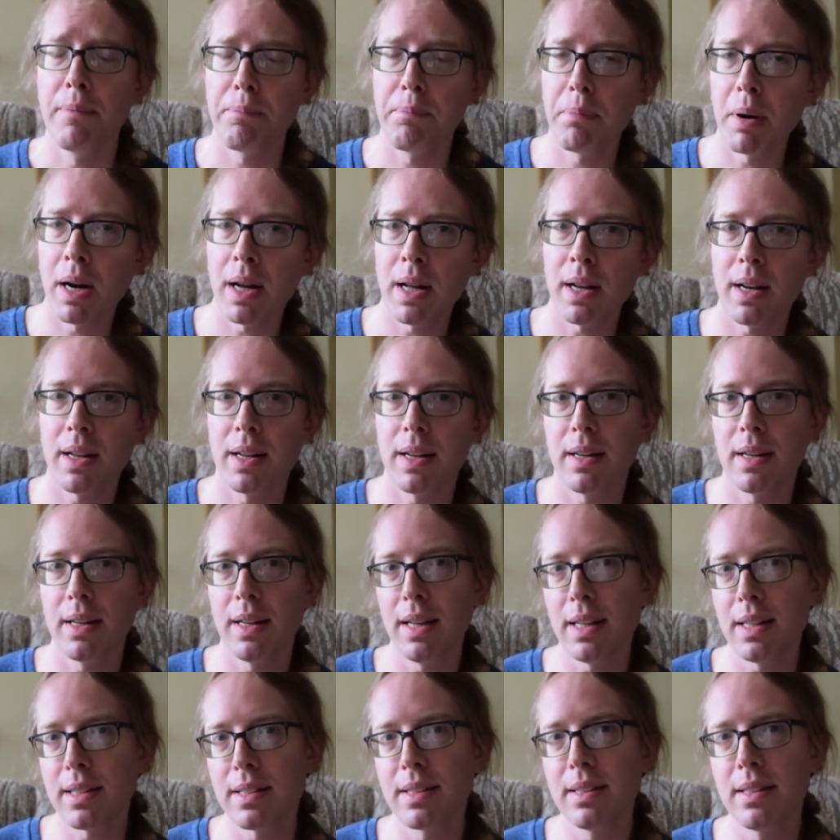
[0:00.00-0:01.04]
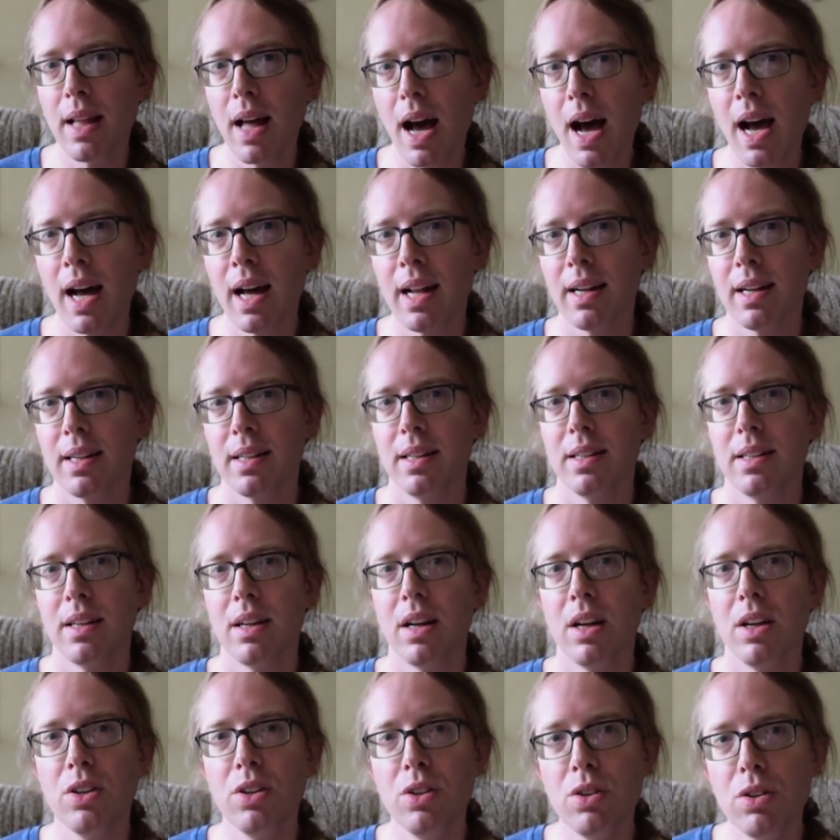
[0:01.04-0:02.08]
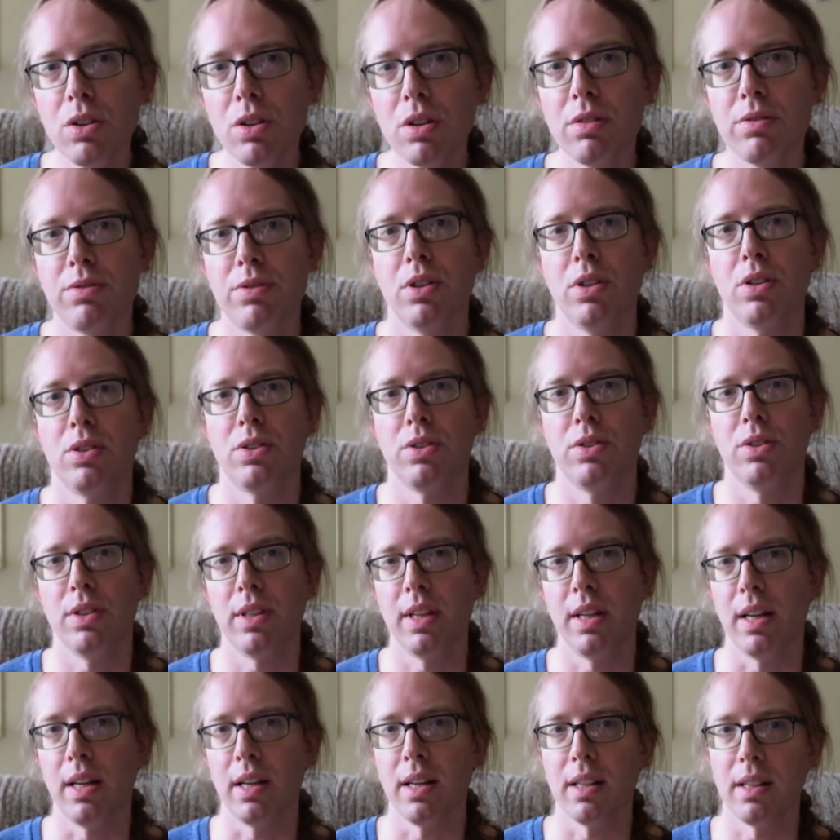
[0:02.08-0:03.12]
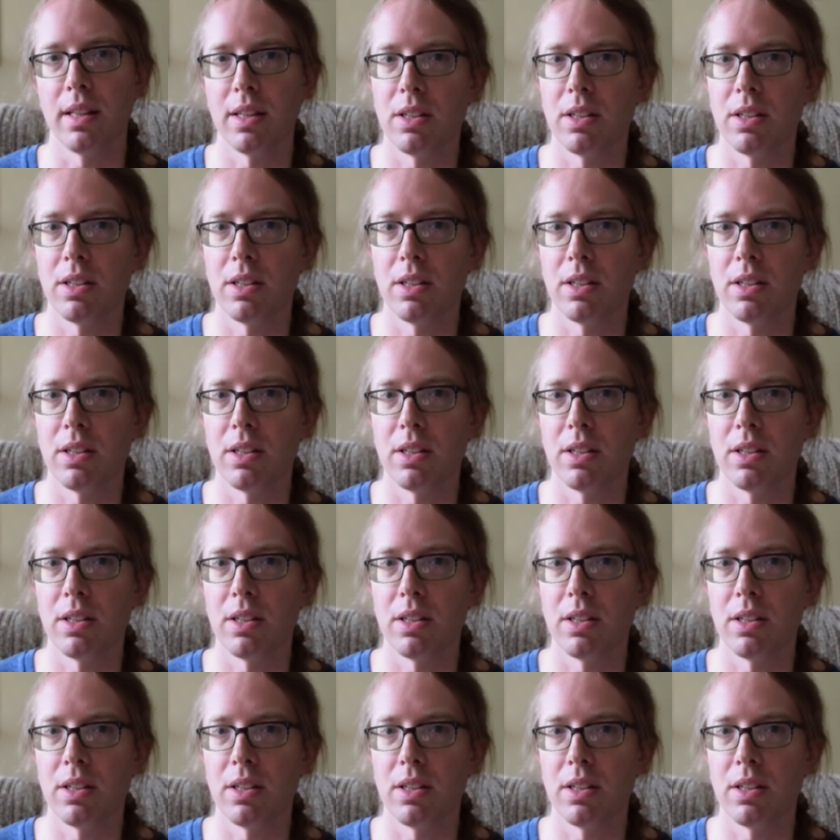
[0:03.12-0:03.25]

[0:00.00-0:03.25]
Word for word: but it's not a universal thing.